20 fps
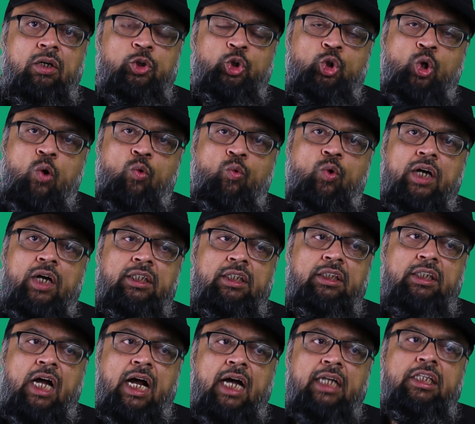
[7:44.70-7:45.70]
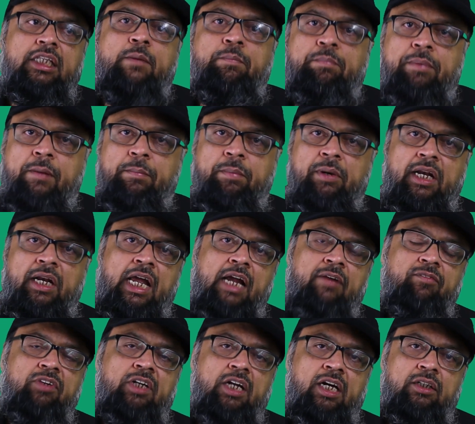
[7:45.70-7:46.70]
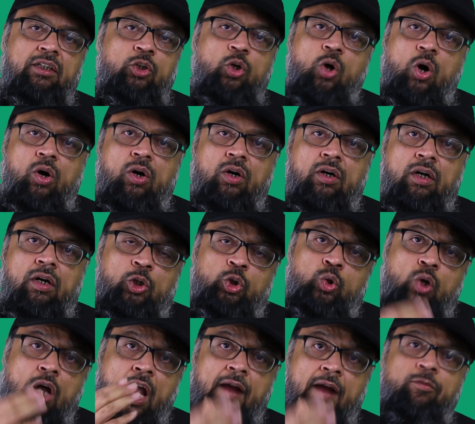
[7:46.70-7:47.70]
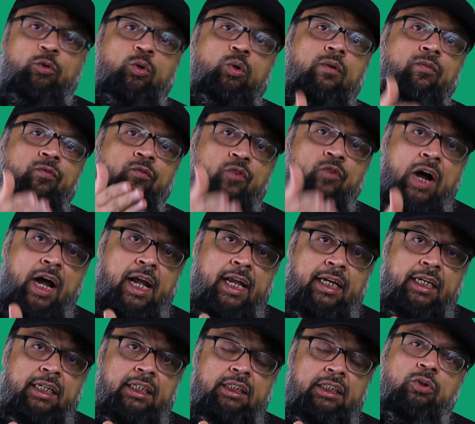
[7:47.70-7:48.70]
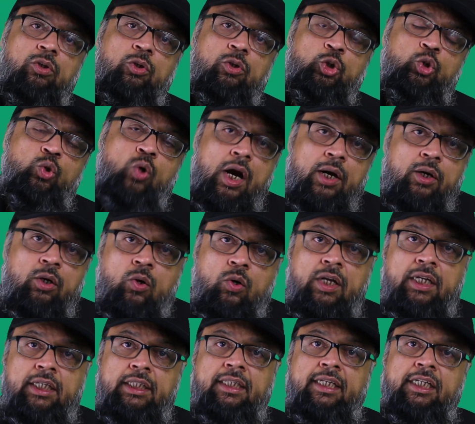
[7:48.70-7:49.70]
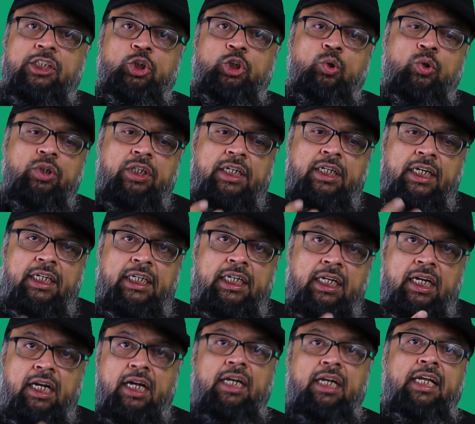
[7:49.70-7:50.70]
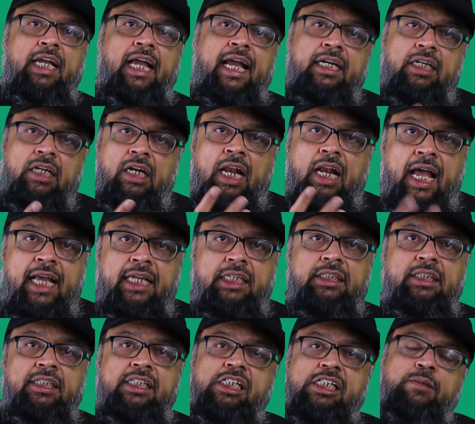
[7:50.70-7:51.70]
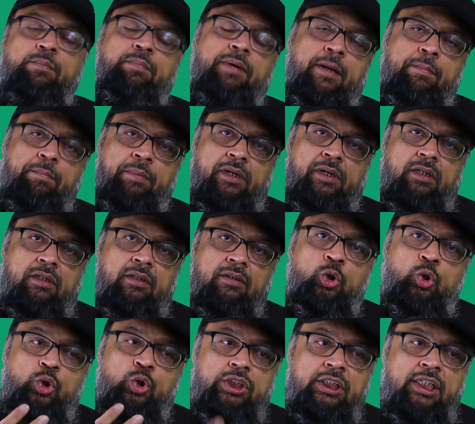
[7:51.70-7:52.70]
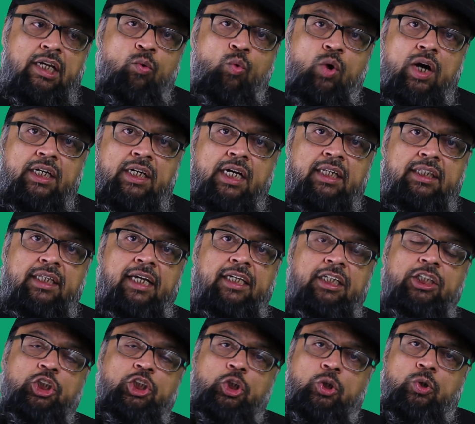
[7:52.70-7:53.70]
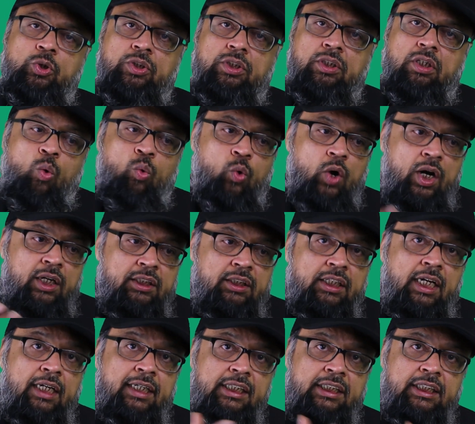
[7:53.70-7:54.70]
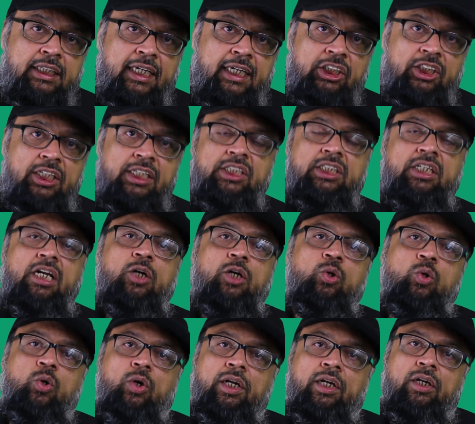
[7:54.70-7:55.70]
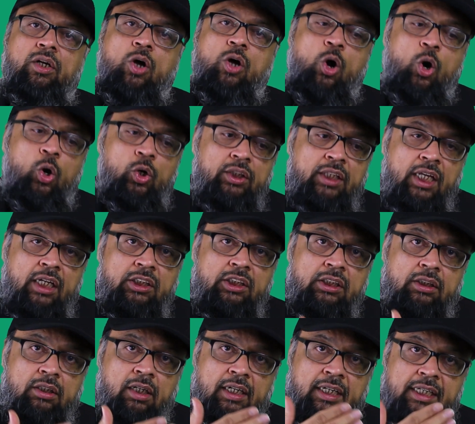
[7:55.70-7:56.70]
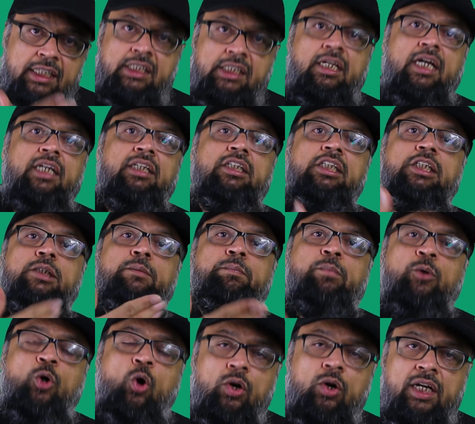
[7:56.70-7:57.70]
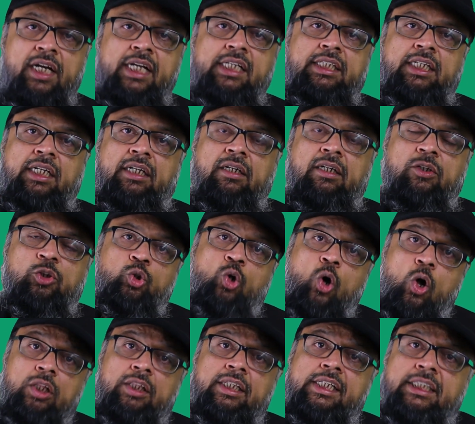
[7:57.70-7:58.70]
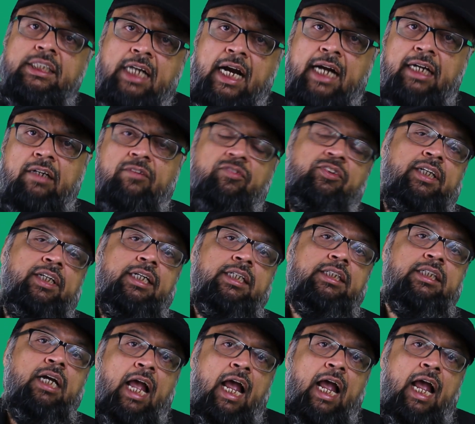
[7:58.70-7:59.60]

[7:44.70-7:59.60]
show what the other people have done. No, you have to find, you are doing this to critically analyze this paper, to see what are the issues, what the discussions are going, how the research is progressing. So all these kind of things.